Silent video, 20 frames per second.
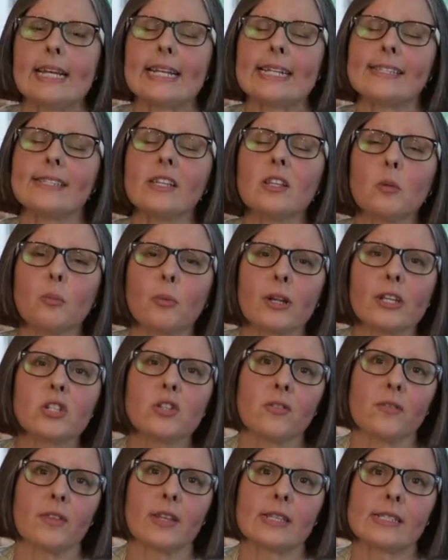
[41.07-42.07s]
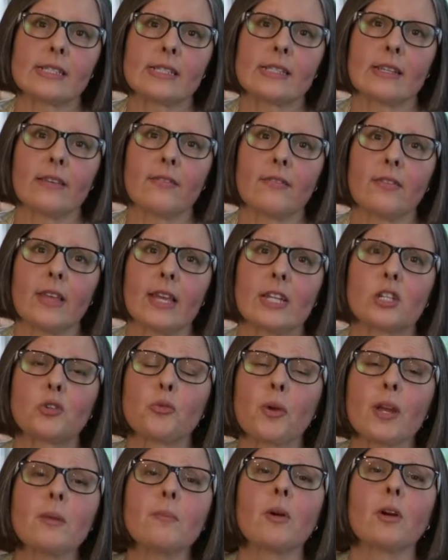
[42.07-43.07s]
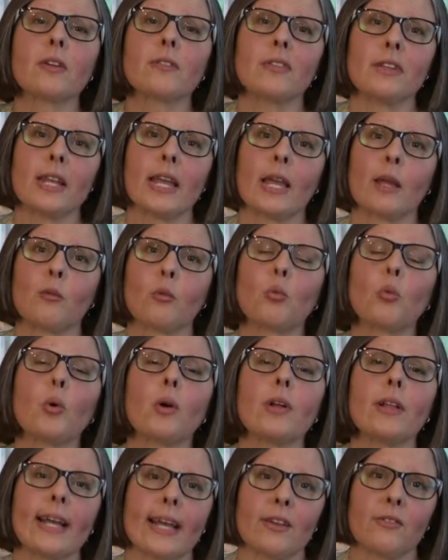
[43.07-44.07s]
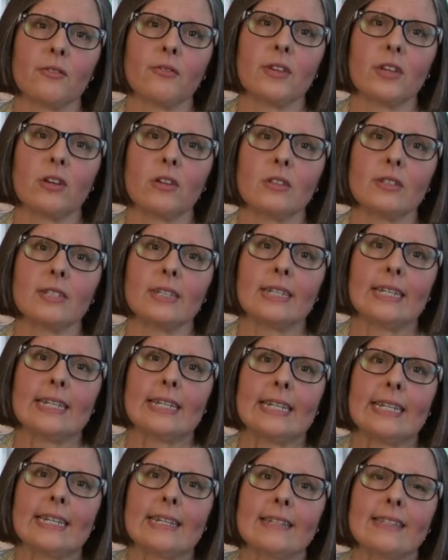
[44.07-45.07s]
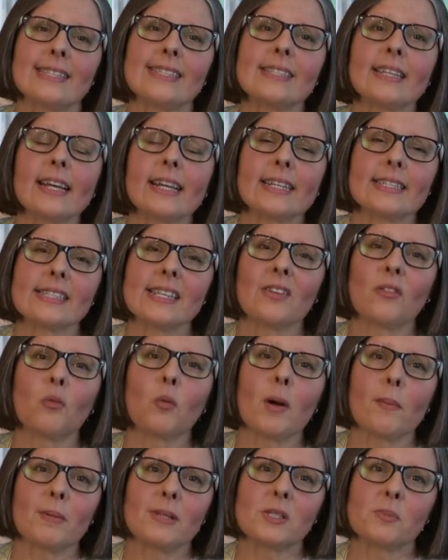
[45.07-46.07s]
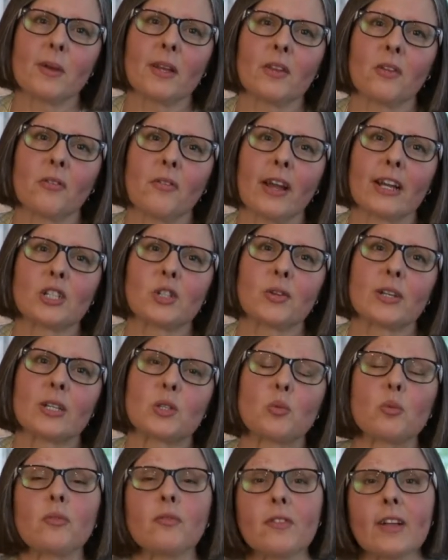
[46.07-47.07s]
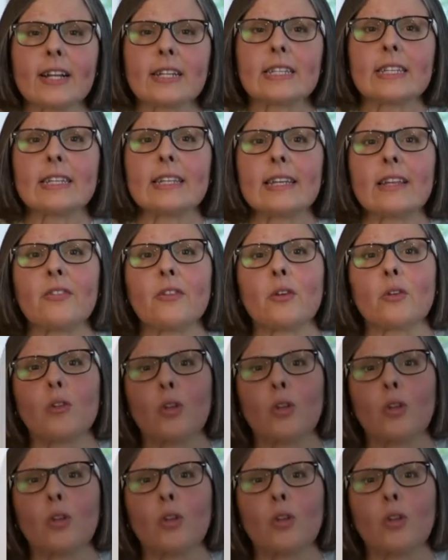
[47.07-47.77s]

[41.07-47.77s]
In celebration of this, they trademarked the name Royal Enfield. This legacy of weapons manufacturing is reflected in their